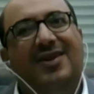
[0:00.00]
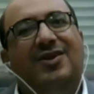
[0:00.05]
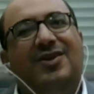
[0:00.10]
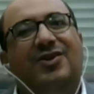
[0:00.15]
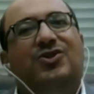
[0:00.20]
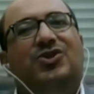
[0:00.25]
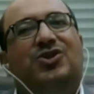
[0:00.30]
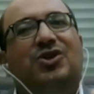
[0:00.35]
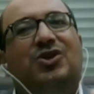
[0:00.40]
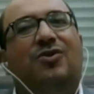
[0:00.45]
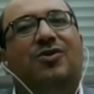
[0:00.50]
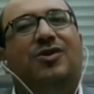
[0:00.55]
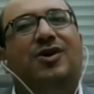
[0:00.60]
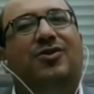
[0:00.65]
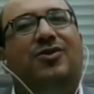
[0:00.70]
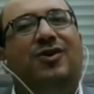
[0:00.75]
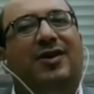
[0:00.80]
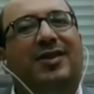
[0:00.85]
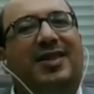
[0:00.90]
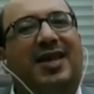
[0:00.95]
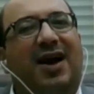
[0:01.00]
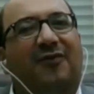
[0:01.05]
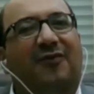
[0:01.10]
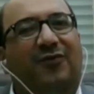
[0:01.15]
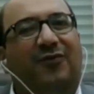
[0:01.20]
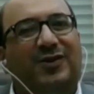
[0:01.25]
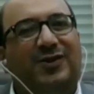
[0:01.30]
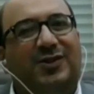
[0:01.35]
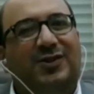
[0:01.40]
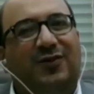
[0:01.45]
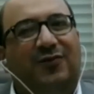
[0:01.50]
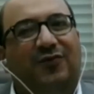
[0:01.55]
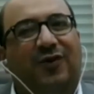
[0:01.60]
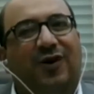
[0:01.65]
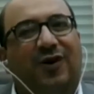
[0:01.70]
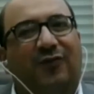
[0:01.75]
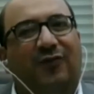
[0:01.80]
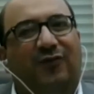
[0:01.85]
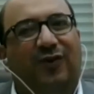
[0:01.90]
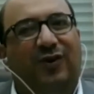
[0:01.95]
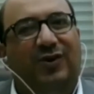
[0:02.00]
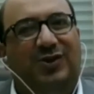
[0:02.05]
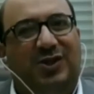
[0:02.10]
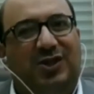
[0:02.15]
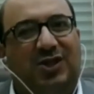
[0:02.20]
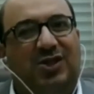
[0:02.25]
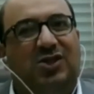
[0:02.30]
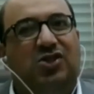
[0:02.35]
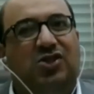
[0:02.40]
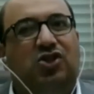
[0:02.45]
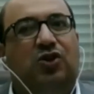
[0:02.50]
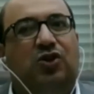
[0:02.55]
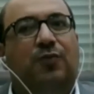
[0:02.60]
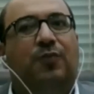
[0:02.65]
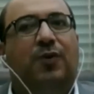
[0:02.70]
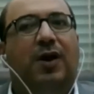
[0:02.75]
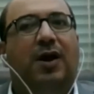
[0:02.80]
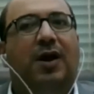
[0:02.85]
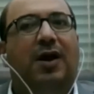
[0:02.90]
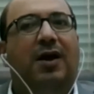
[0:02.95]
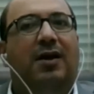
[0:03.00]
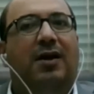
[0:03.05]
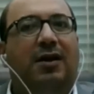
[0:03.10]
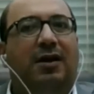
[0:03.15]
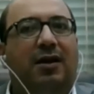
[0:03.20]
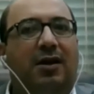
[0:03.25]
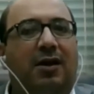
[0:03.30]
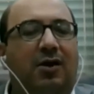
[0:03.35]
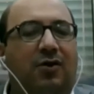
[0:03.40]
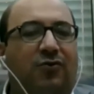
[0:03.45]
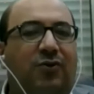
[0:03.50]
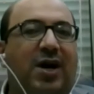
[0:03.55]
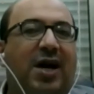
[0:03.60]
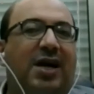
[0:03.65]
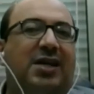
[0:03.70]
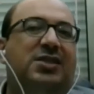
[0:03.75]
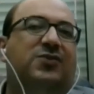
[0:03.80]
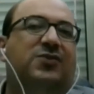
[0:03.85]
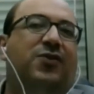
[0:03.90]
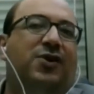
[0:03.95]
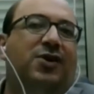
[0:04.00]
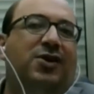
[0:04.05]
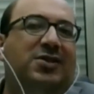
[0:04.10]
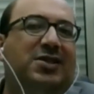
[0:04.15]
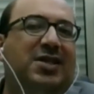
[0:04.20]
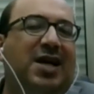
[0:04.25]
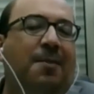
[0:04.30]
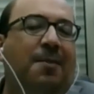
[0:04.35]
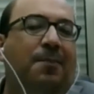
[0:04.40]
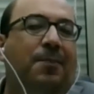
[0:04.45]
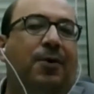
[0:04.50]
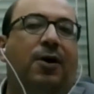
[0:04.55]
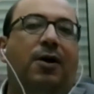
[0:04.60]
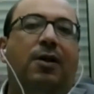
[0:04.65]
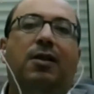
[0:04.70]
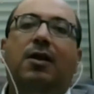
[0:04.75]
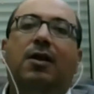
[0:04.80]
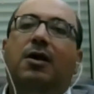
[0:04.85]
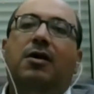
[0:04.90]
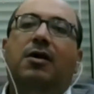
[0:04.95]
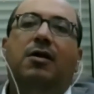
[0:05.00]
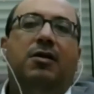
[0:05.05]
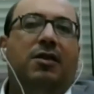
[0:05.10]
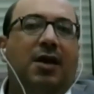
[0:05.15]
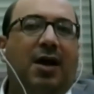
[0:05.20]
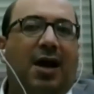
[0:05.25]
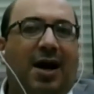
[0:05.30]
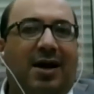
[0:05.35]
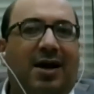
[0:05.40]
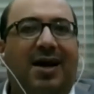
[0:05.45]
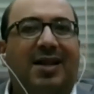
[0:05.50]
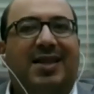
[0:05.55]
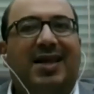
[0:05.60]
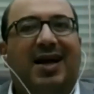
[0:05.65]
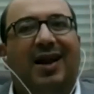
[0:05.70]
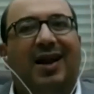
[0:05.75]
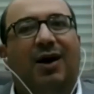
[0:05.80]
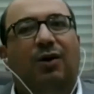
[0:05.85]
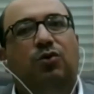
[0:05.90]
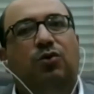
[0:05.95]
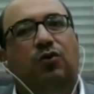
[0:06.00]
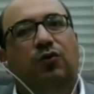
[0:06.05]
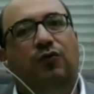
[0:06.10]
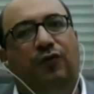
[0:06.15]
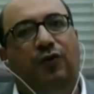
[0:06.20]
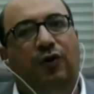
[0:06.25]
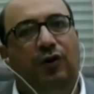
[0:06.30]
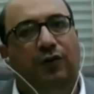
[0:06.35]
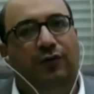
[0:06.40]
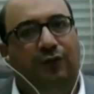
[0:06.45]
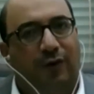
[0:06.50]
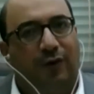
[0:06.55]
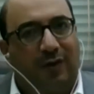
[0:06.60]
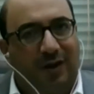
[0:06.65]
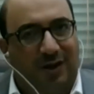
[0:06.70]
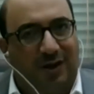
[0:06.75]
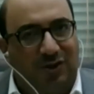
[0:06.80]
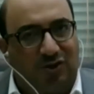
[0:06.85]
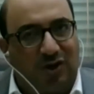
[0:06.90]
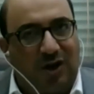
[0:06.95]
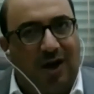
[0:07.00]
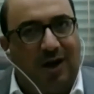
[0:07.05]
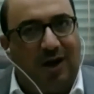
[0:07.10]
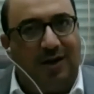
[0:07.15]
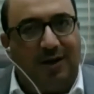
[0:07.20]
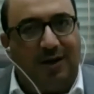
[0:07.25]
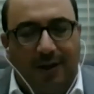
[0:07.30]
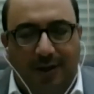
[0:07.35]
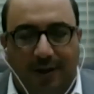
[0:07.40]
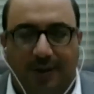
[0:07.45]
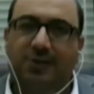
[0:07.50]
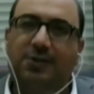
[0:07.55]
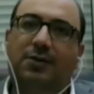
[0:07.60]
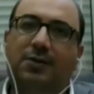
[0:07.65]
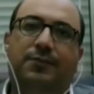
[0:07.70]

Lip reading: So they don't have, first of all, full citizenship any rights. For example, they are not allowed to vote for the Israeli Knesset.